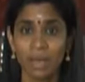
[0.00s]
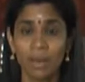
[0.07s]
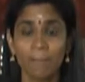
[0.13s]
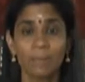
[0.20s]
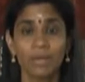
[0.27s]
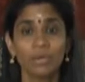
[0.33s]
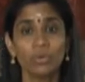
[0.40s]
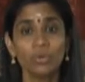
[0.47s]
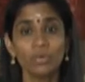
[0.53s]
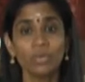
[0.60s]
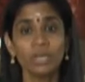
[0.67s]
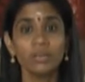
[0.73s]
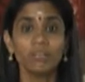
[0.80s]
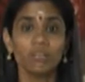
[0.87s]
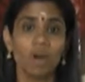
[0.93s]
but
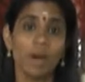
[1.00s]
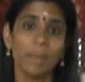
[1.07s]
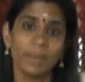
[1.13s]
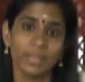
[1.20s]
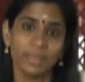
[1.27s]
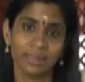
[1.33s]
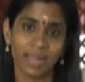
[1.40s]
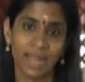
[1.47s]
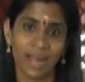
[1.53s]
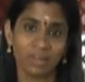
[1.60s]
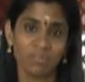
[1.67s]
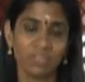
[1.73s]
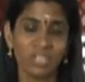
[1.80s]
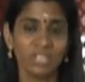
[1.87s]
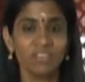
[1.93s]
during forming that
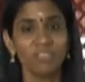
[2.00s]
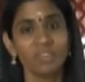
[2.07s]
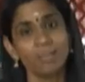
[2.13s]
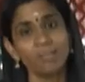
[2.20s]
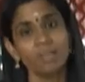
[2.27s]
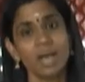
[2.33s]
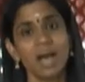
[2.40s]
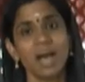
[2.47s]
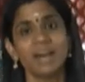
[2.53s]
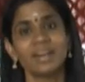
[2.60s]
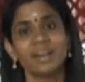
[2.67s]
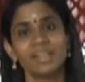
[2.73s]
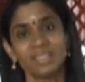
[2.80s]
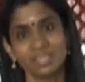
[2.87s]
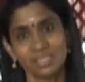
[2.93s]
we give them the
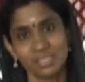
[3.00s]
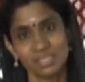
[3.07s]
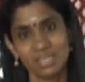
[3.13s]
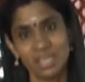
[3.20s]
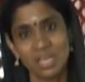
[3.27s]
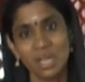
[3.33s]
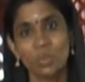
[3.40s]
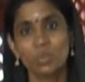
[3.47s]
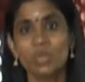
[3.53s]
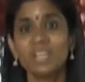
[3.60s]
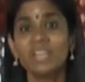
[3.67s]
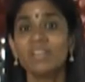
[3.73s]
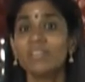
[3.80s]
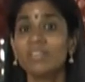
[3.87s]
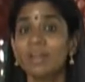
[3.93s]
arrogance, we
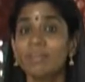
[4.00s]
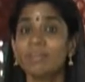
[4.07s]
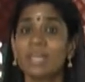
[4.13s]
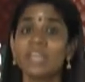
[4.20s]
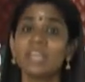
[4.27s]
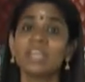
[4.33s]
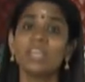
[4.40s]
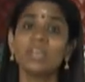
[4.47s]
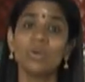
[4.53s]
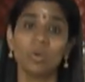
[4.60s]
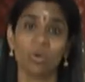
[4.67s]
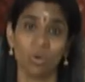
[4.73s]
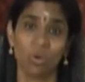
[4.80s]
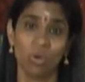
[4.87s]
give them the ego,